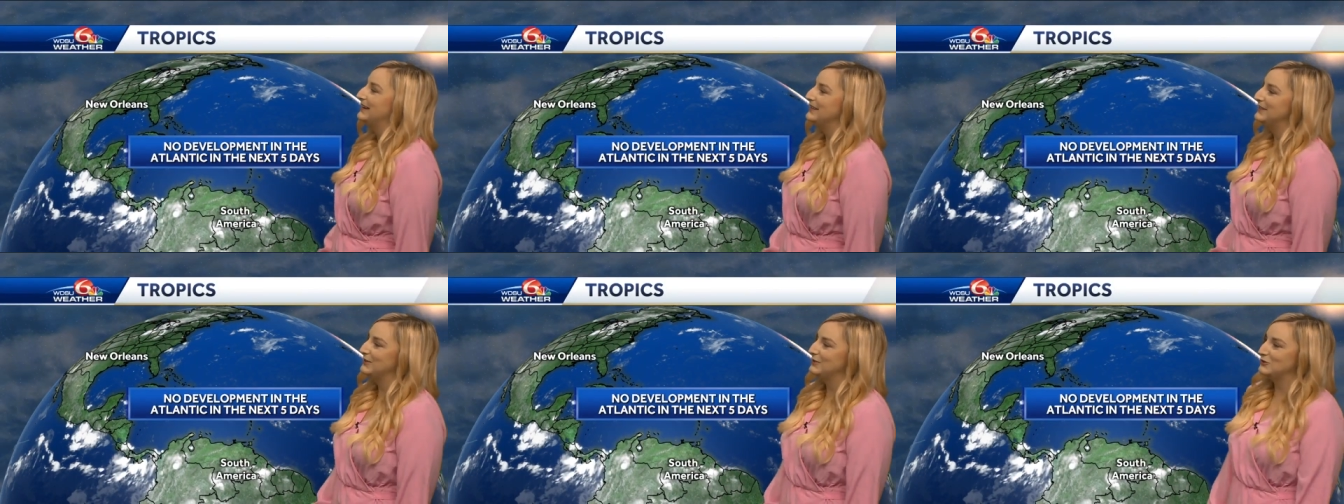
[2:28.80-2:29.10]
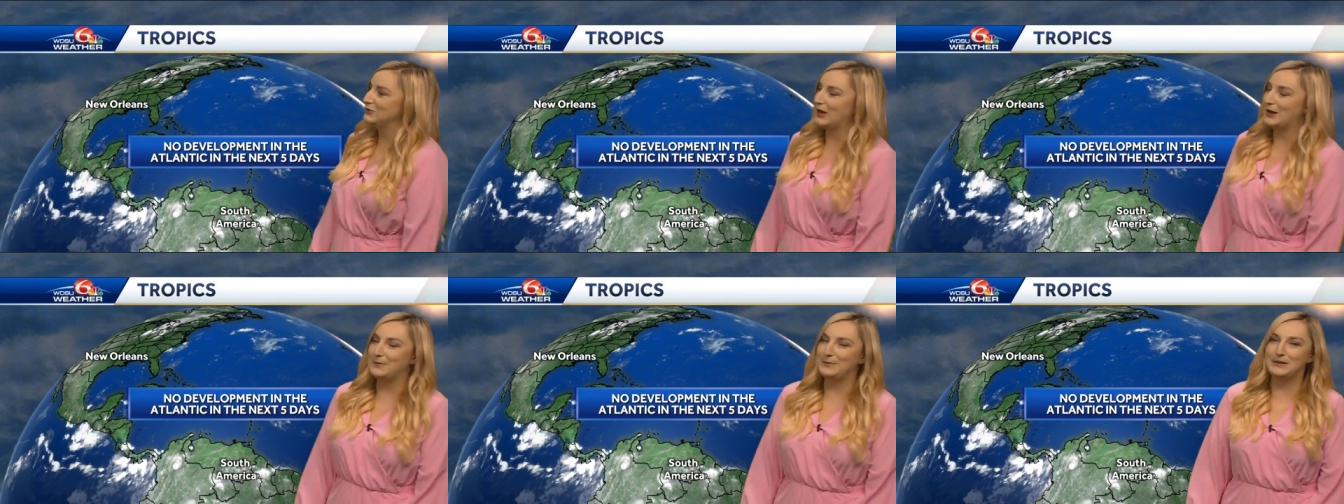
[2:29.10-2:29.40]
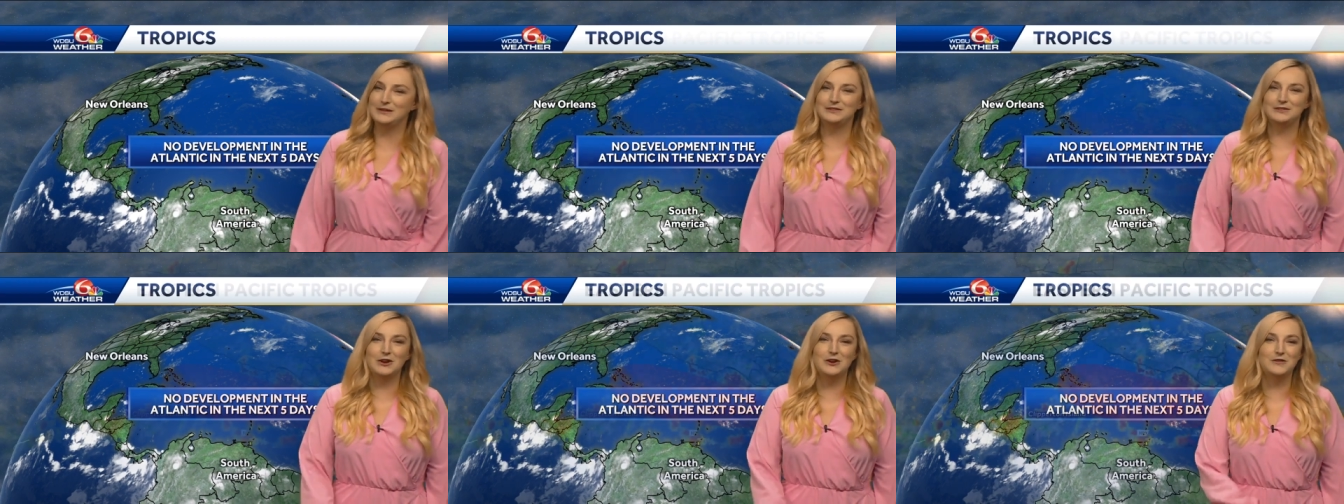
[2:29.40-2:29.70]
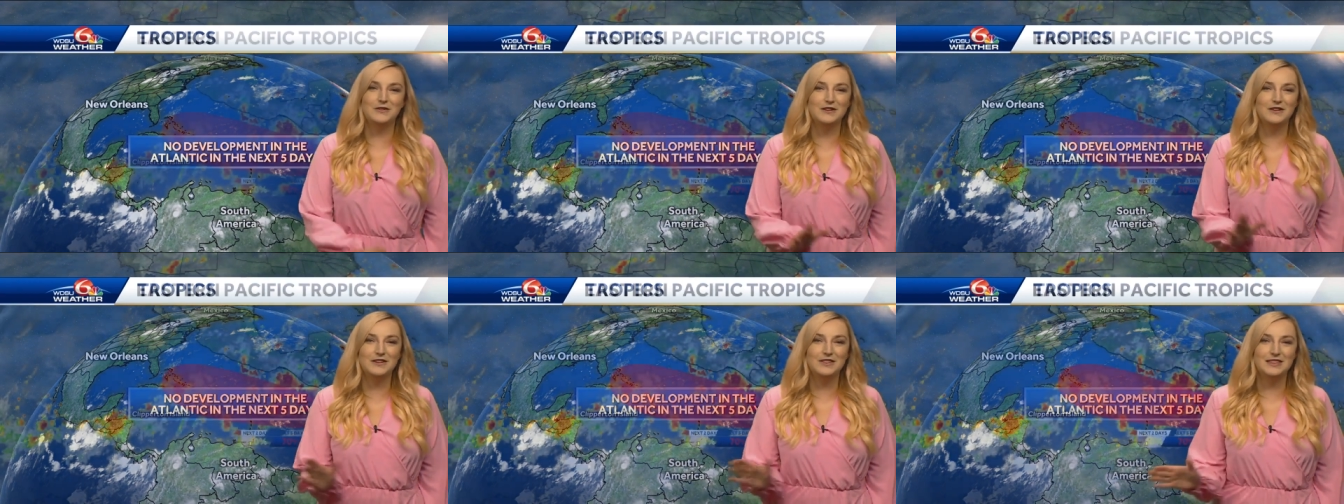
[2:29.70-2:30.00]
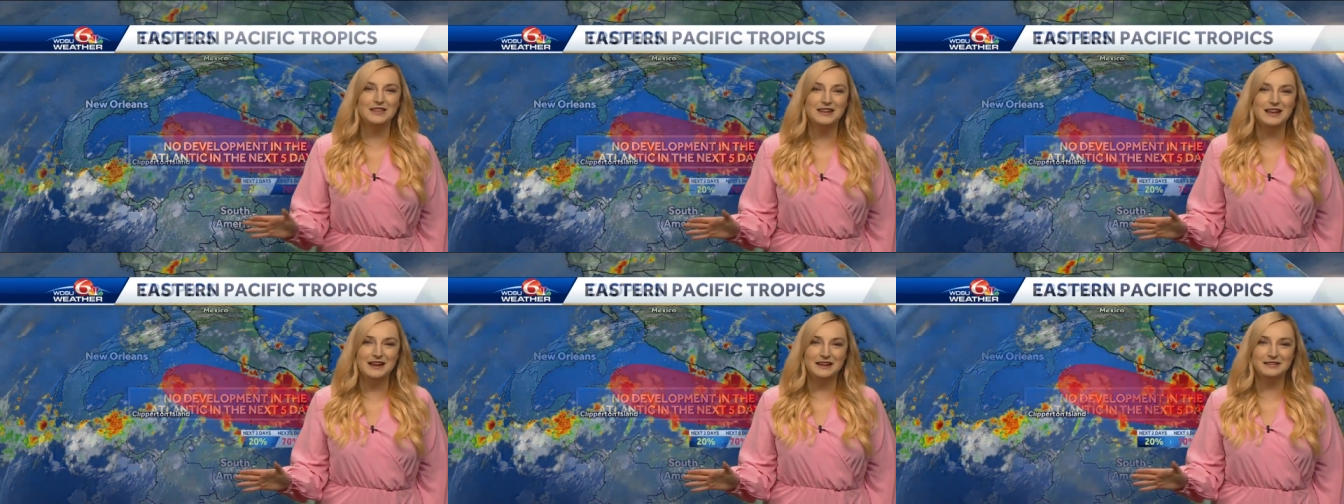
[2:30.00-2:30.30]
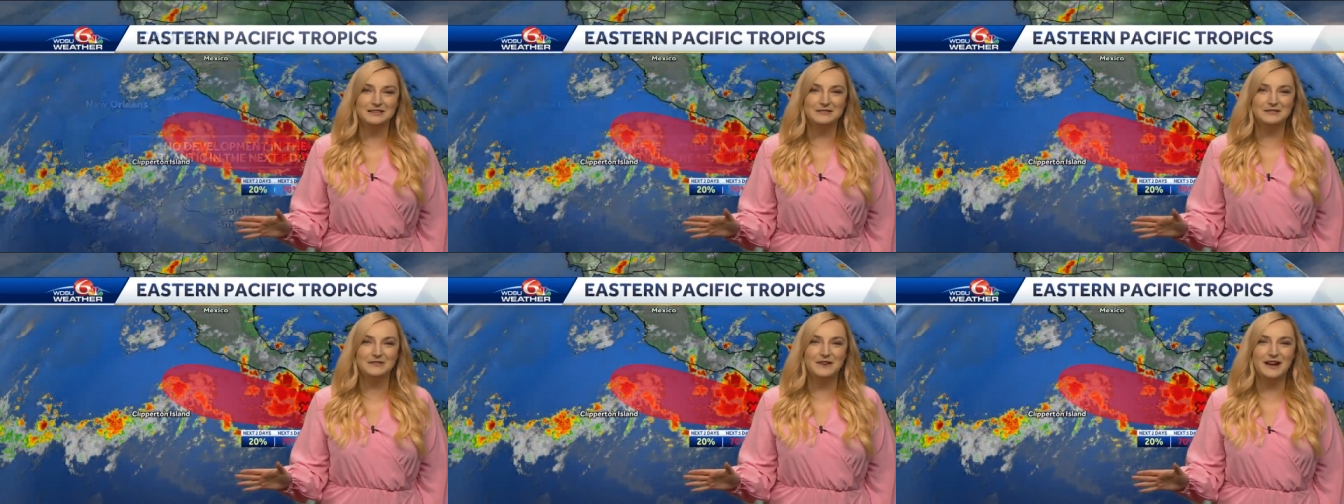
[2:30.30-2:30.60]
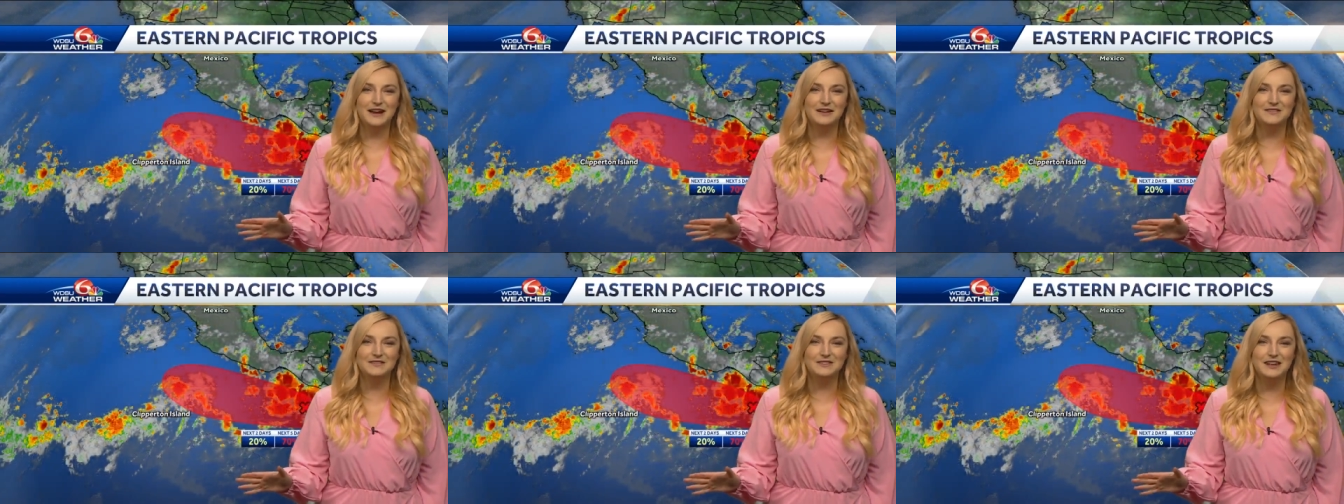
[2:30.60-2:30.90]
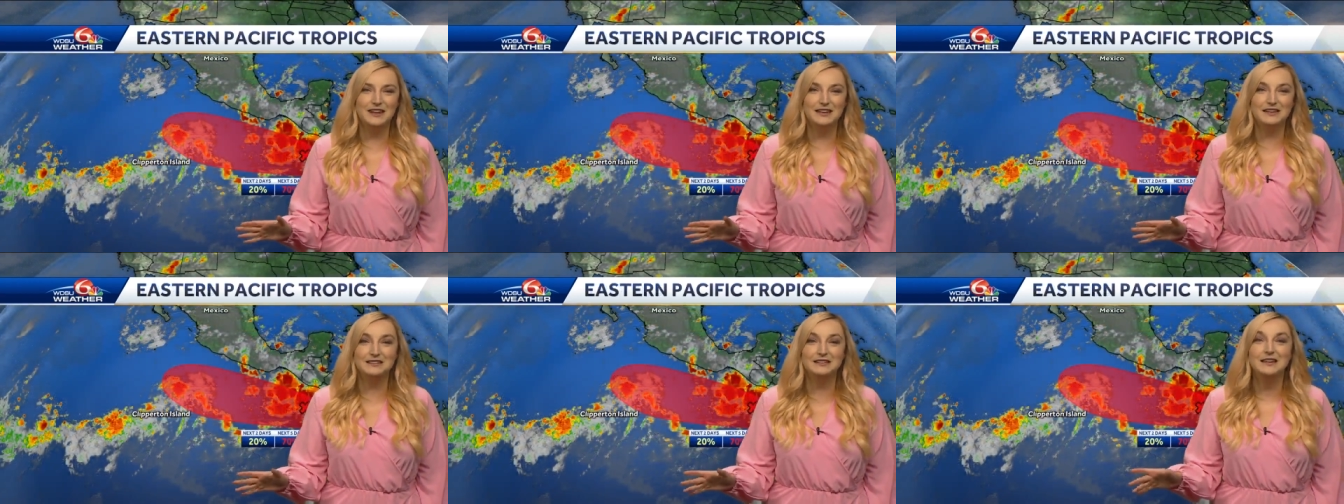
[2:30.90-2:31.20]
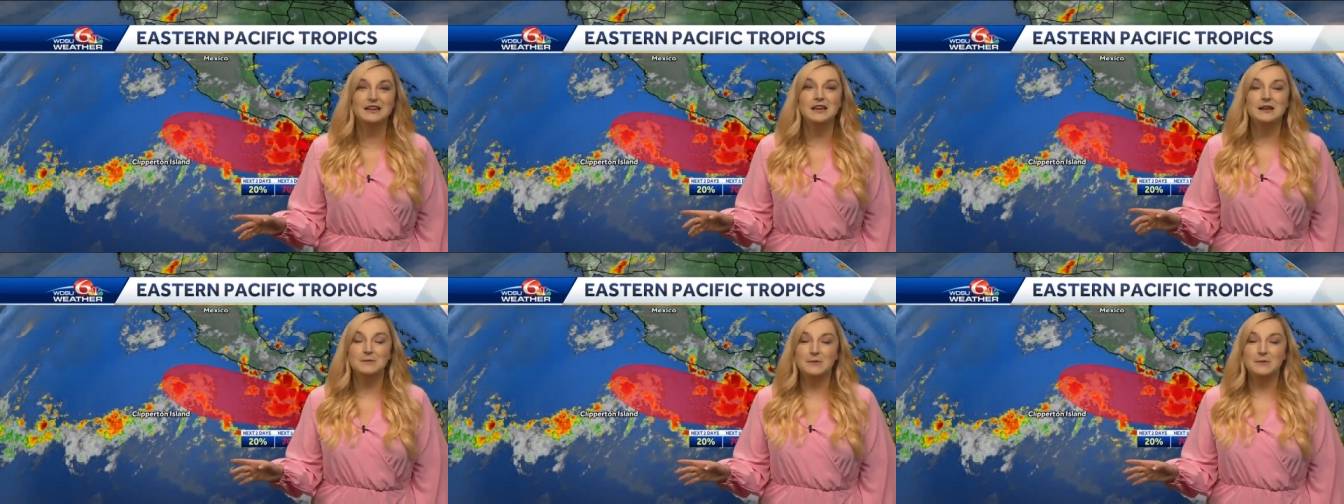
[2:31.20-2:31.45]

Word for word: in the tropics over the next five days.